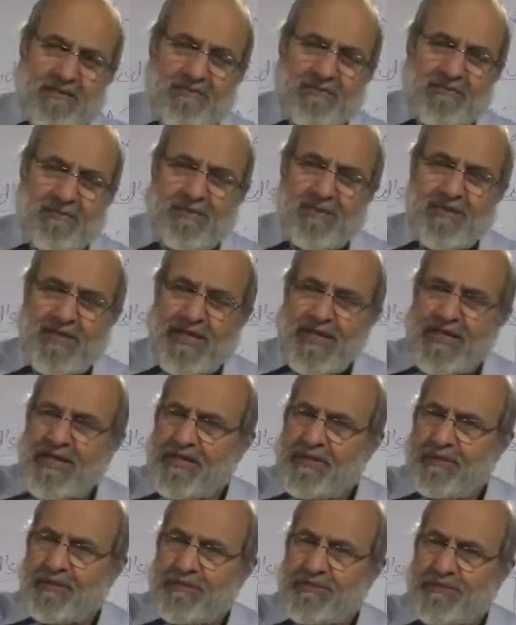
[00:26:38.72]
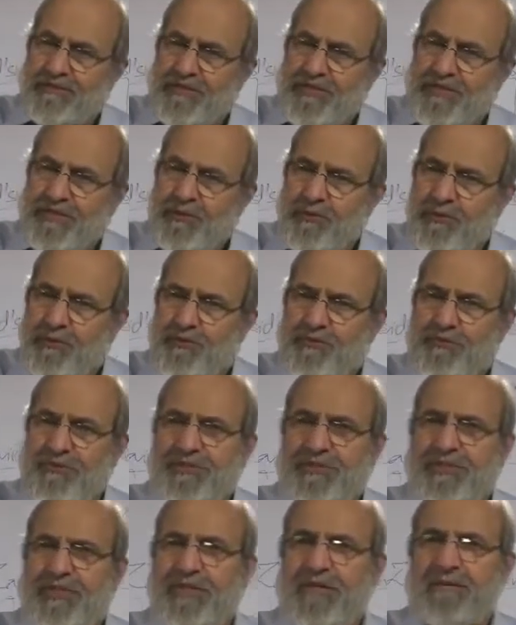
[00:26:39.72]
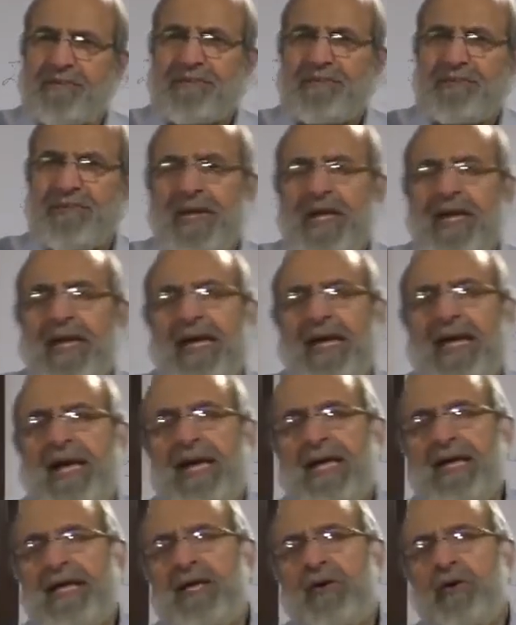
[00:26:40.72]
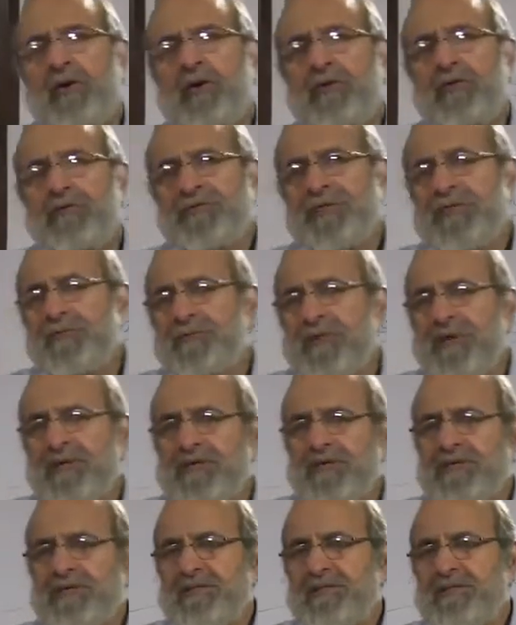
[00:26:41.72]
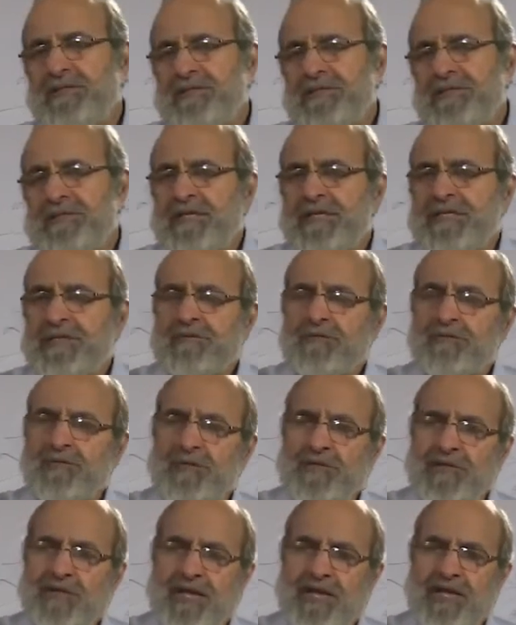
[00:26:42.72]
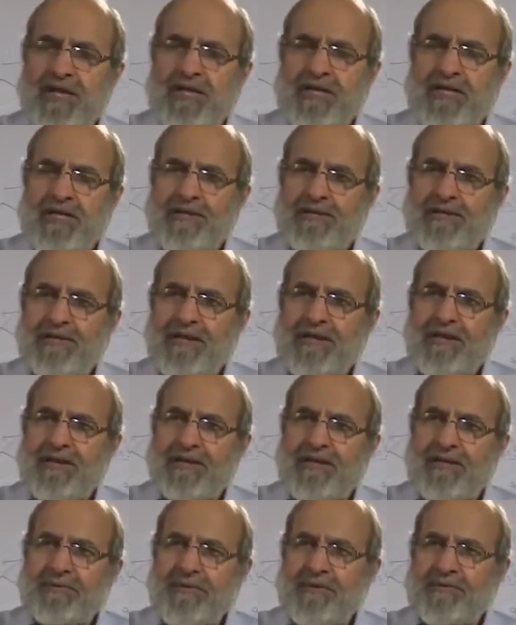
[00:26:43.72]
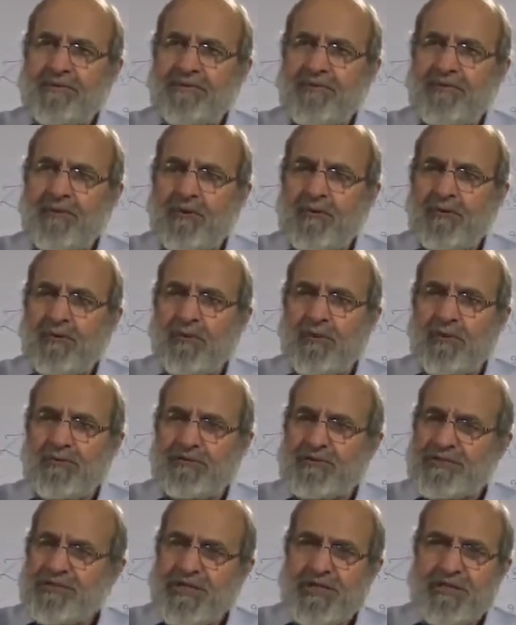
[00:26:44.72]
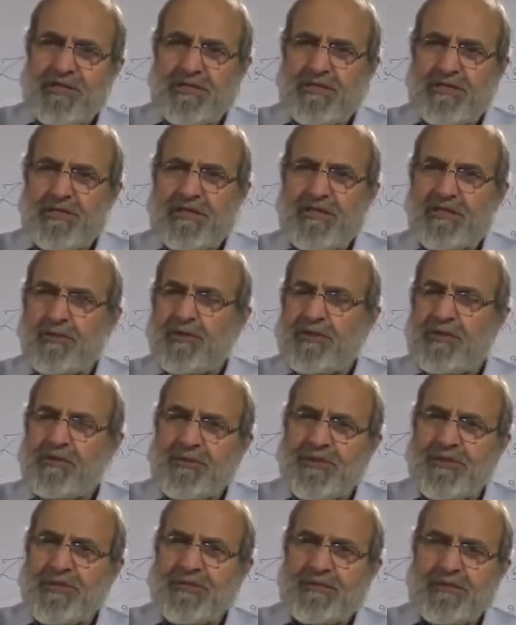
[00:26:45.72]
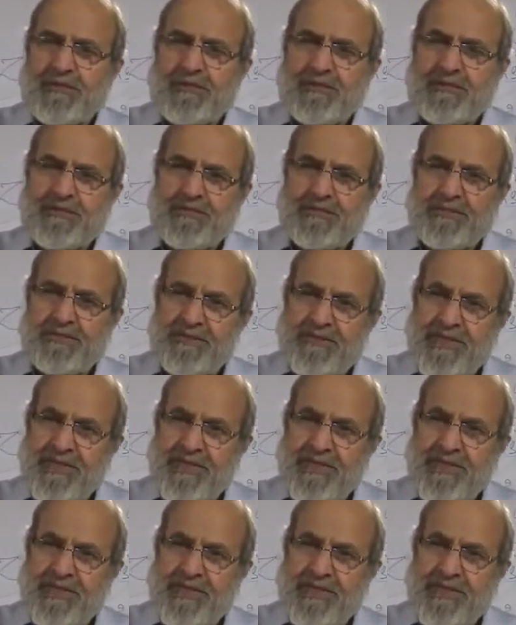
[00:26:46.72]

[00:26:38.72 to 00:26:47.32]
after any of the huruf jar, any of the particles would take the Arabic form of jar. They are going to be the